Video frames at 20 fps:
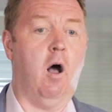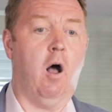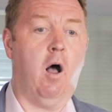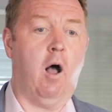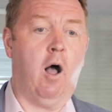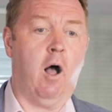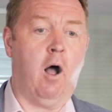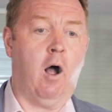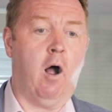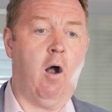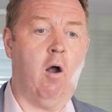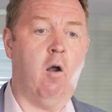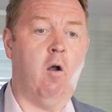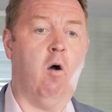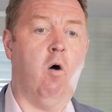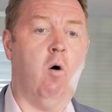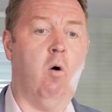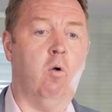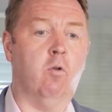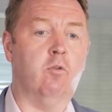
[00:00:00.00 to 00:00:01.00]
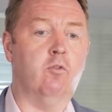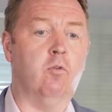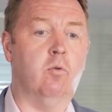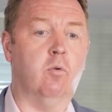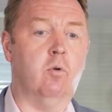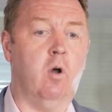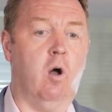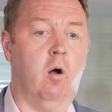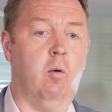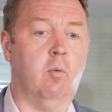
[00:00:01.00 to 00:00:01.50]
are also
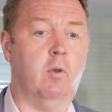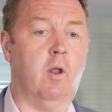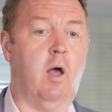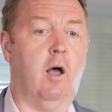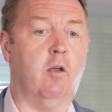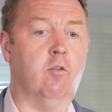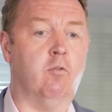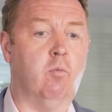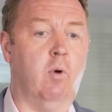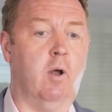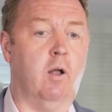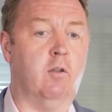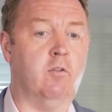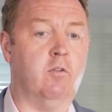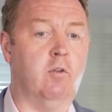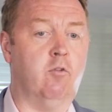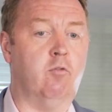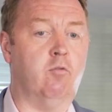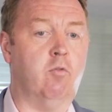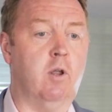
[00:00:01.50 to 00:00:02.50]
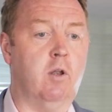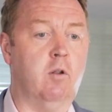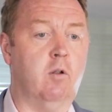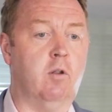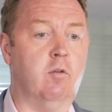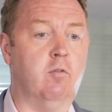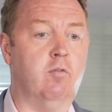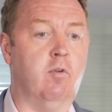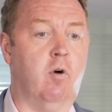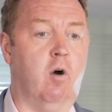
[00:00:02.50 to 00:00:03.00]
common, as well as adrenal
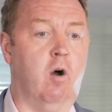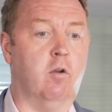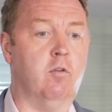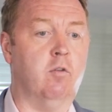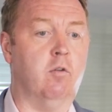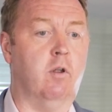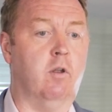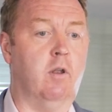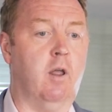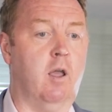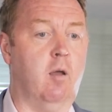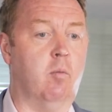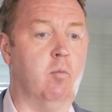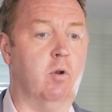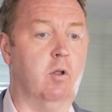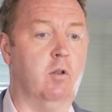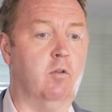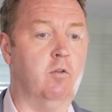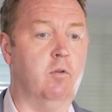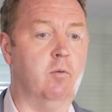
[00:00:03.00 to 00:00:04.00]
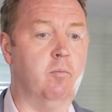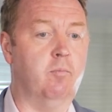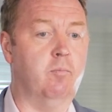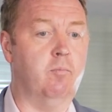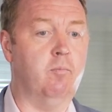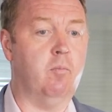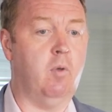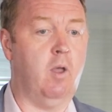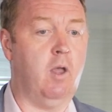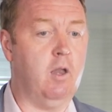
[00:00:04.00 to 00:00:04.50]
infarction and hemorrhage.
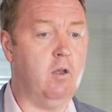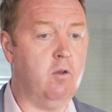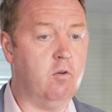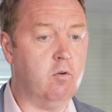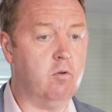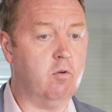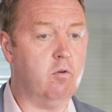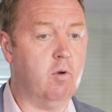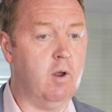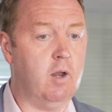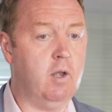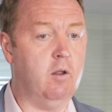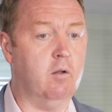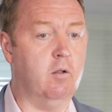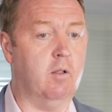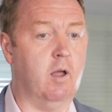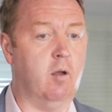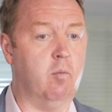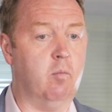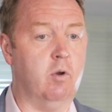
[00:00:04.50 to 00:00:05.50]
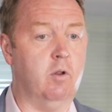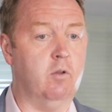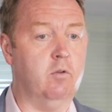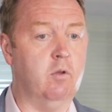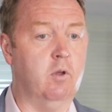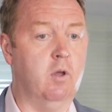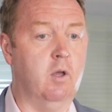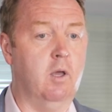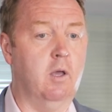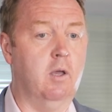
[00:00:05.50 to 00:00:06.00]
Intracranial hemorrhage
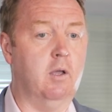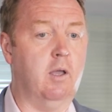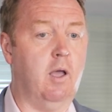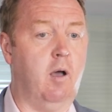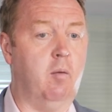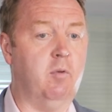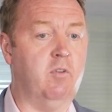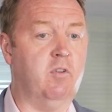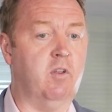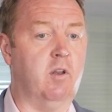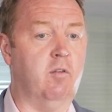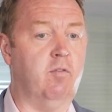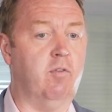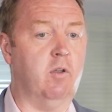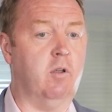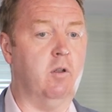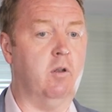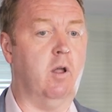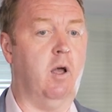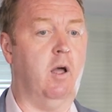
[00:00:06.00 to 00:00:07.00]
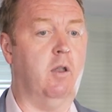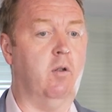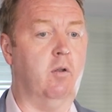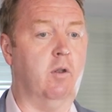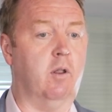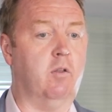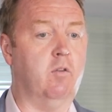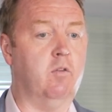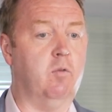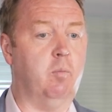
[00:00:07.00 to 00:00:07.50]
can be significant and
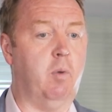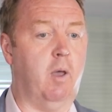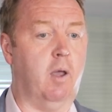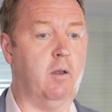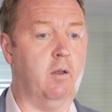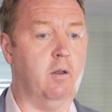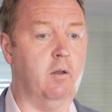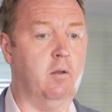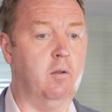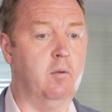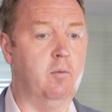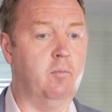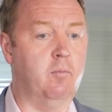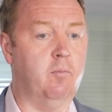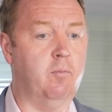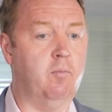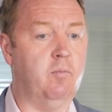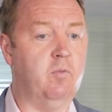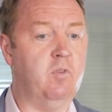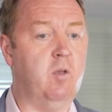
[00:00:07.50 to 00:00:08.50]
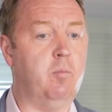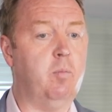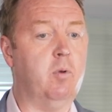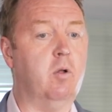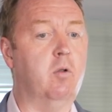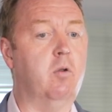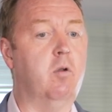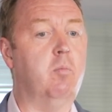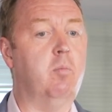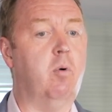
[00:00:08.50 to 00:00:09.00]
unexpected.
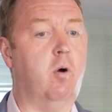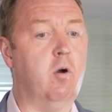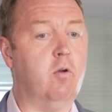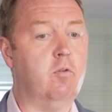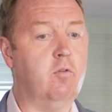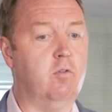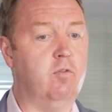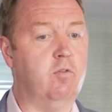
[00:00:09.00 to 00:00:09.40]
Typical laboratory